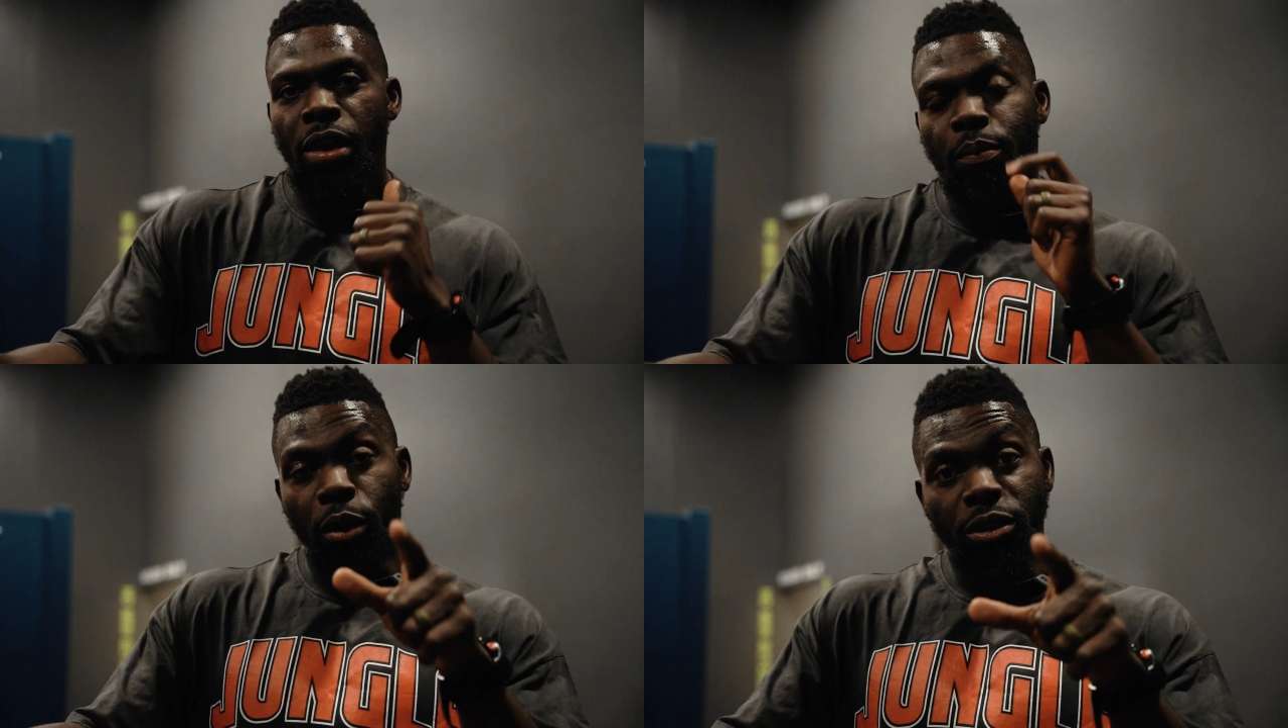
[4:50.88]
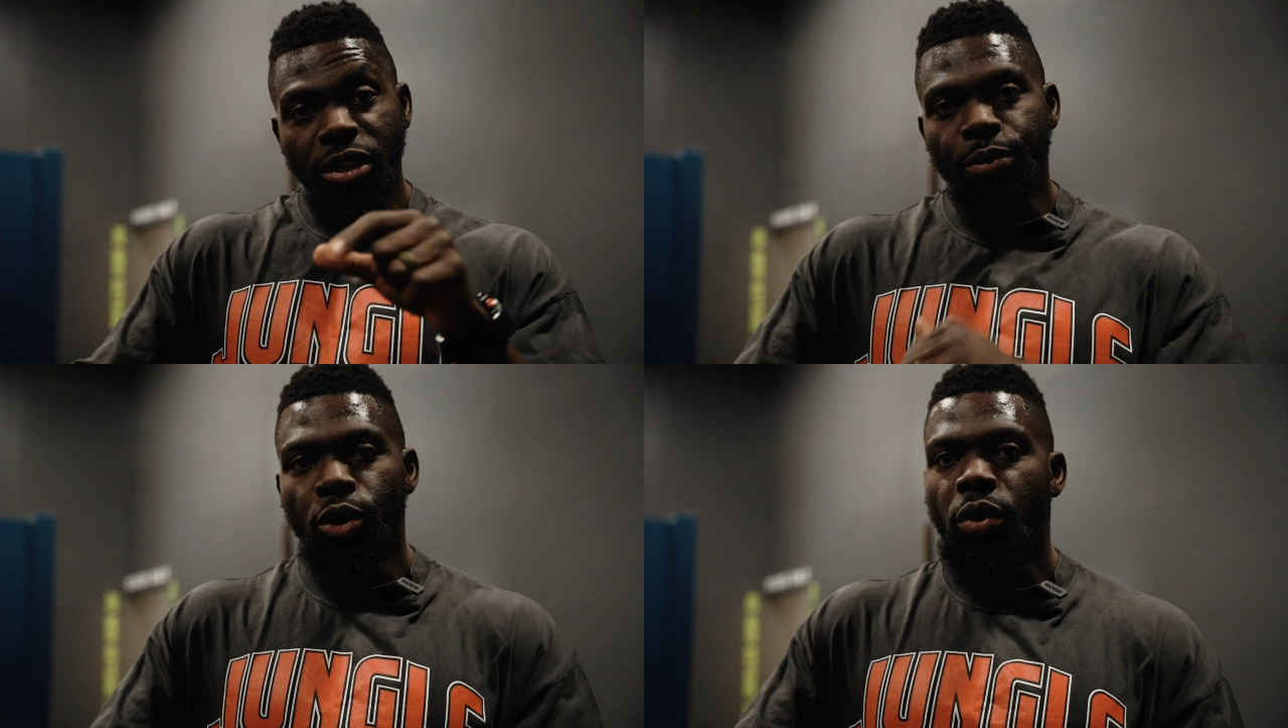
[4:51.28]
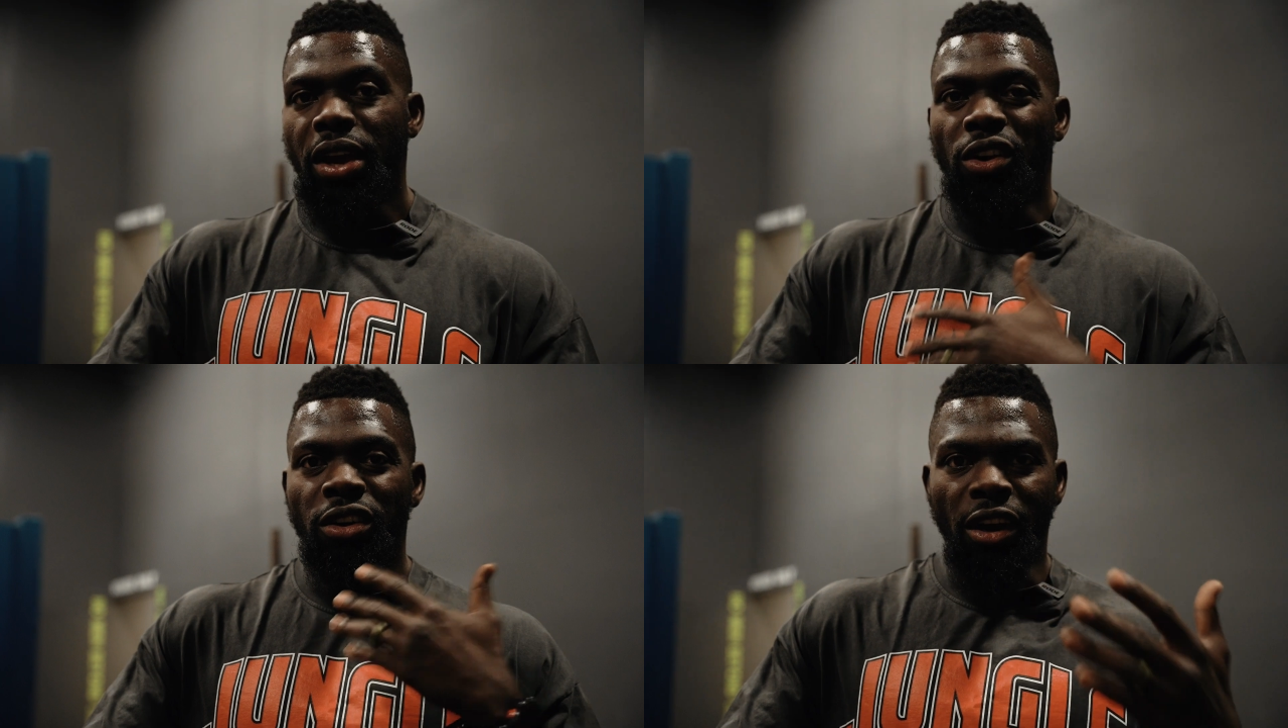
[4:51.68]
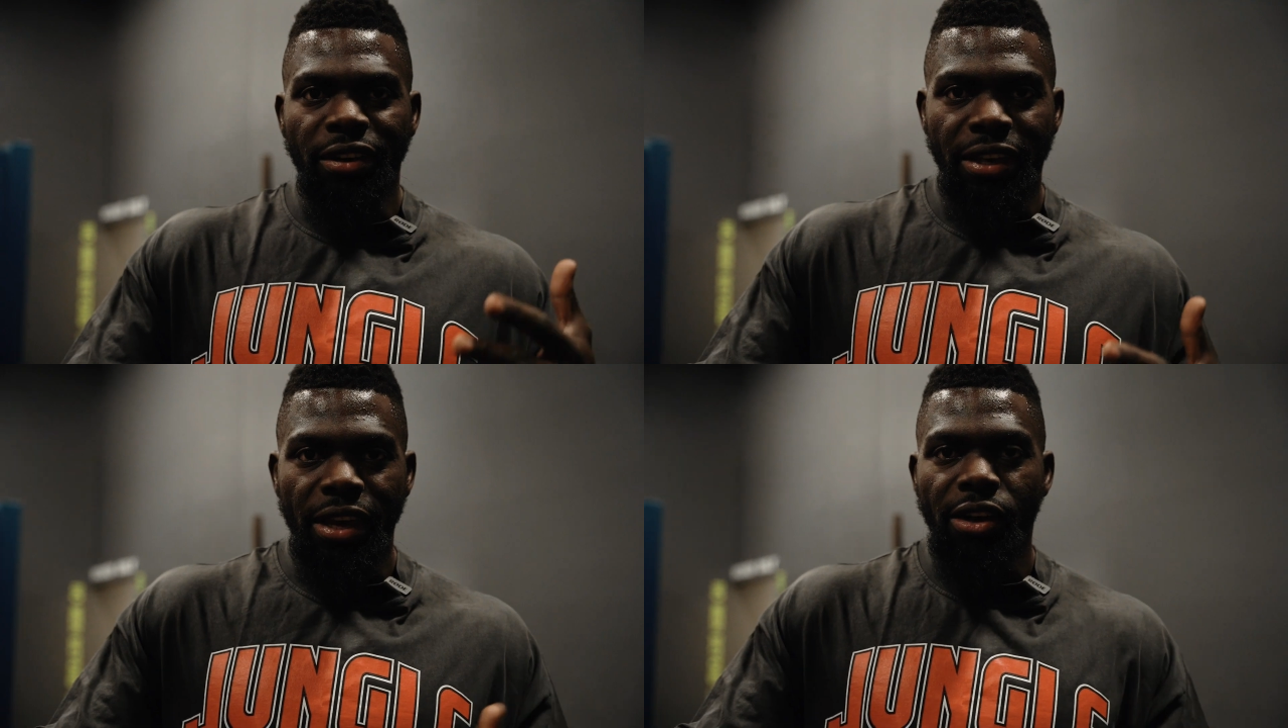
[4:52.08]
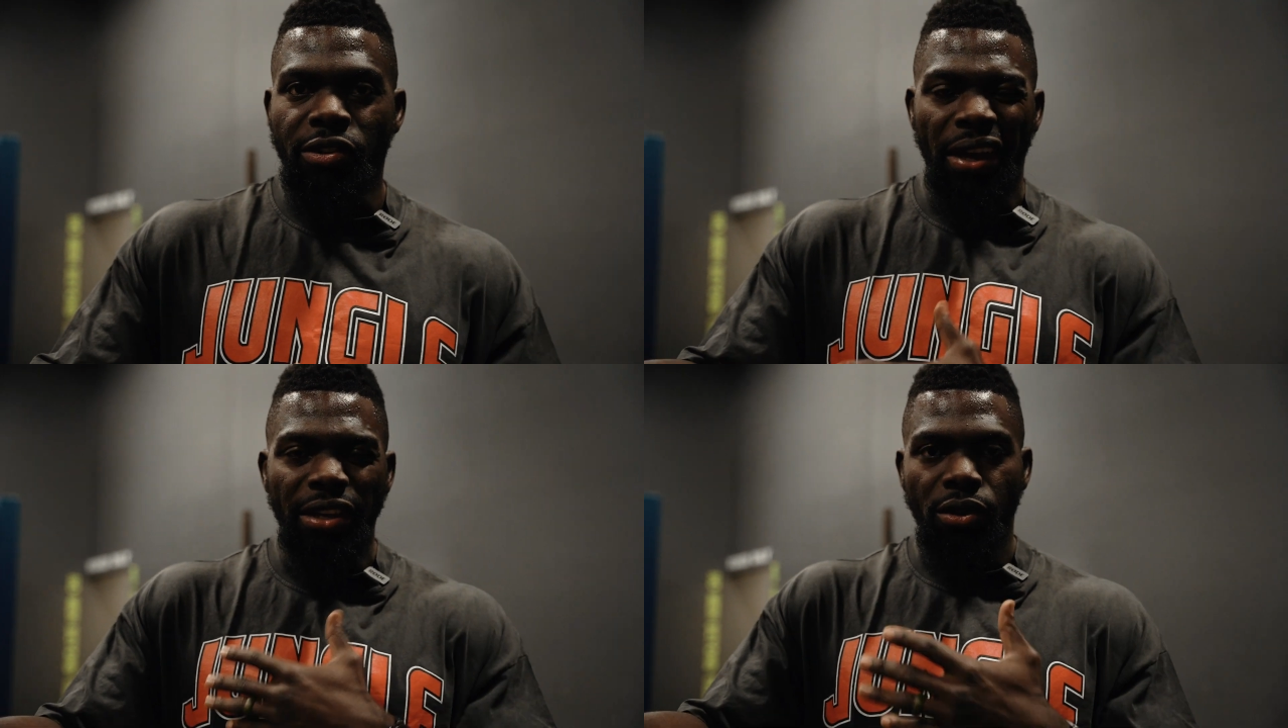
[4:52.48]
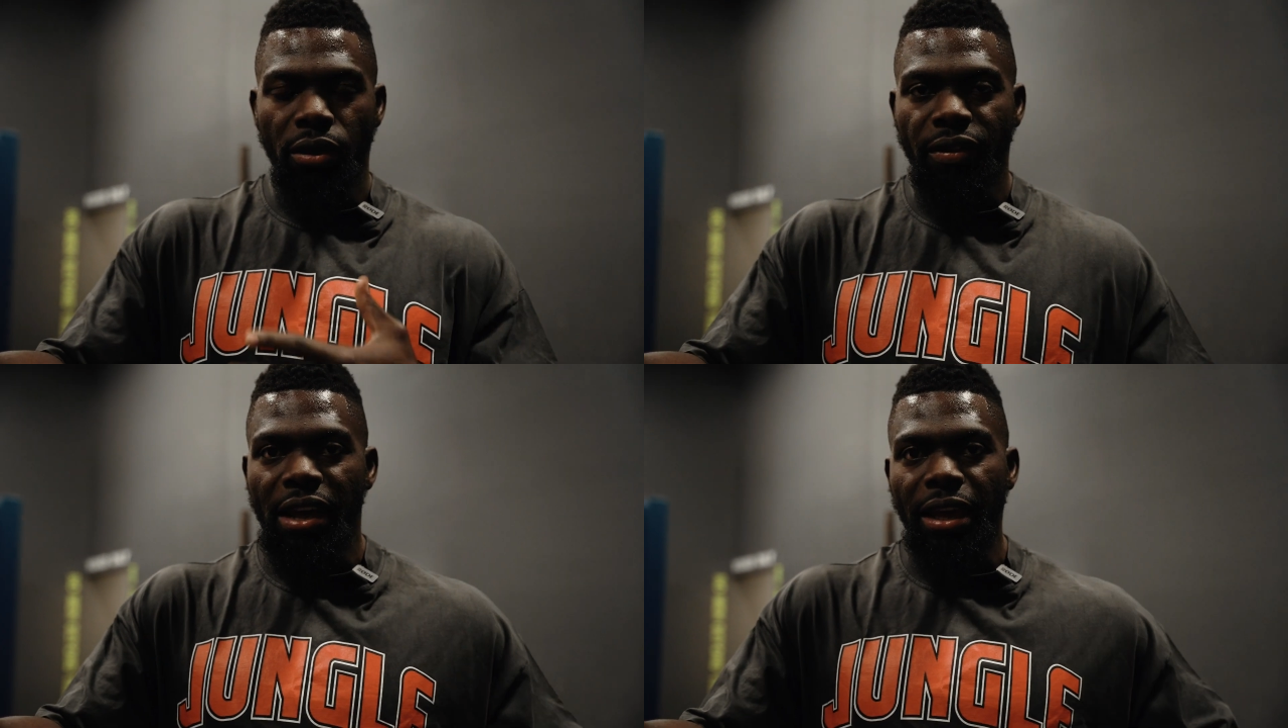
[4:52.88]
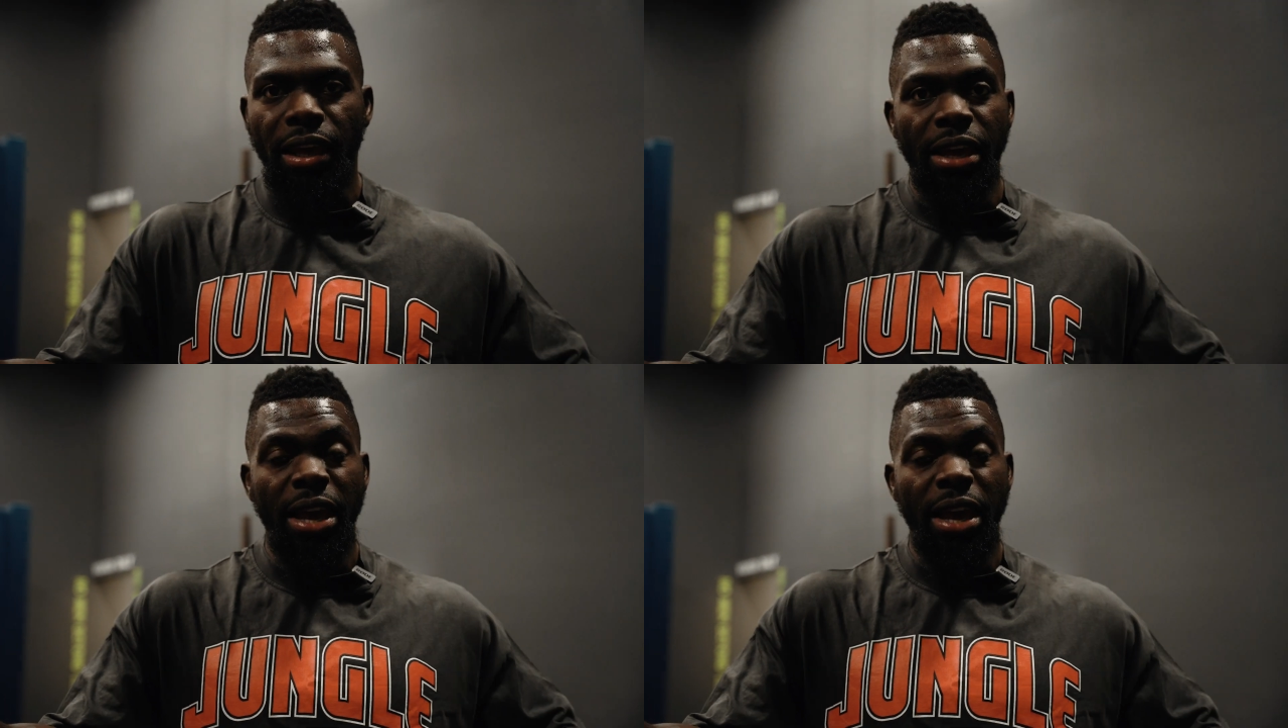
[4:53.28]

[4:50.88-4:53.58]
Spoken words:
Pro tip real quick on RDLs, or any sort of like